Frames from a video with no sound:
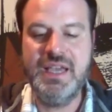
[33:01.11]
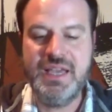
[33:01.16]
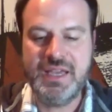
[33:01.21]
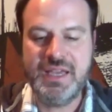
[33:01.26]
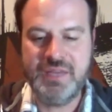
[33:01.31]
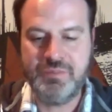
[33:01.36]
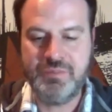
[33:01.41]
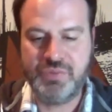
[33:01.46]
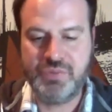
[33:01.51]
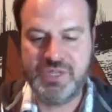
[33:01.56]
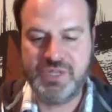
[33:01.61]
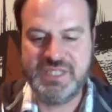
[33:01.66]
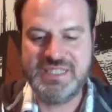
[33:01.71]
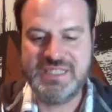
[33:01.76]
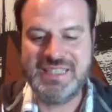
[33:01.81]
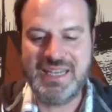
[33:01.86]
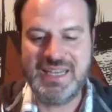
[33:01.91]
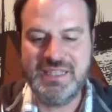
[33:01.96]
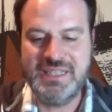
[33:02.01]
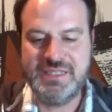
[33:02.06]
in
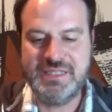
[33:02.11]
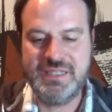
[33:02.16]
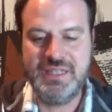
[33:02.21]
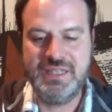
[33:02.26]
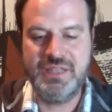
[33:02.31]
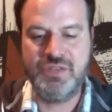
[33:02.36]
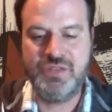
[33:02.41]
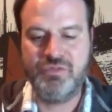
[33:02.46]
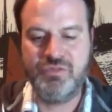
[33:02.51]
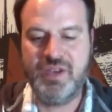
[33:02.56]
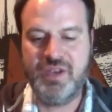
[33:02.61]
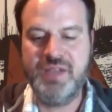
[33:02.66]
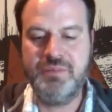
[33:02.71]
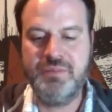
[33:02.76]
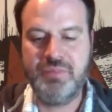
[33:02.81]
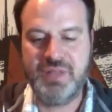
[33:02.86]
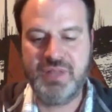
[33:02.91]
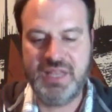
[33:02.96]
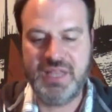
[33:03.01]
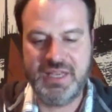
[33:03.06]
precisely the right
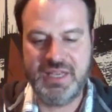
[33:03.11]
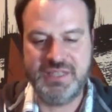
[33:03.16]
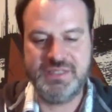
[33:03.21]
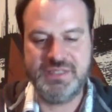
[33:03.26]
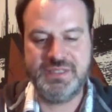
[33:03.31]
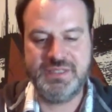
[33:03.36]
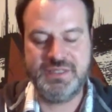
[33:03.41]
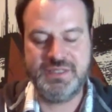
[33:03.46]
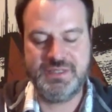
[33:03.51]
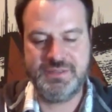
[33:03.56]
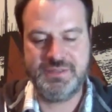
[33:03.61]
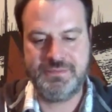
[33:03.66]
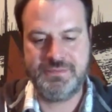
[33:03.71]
place.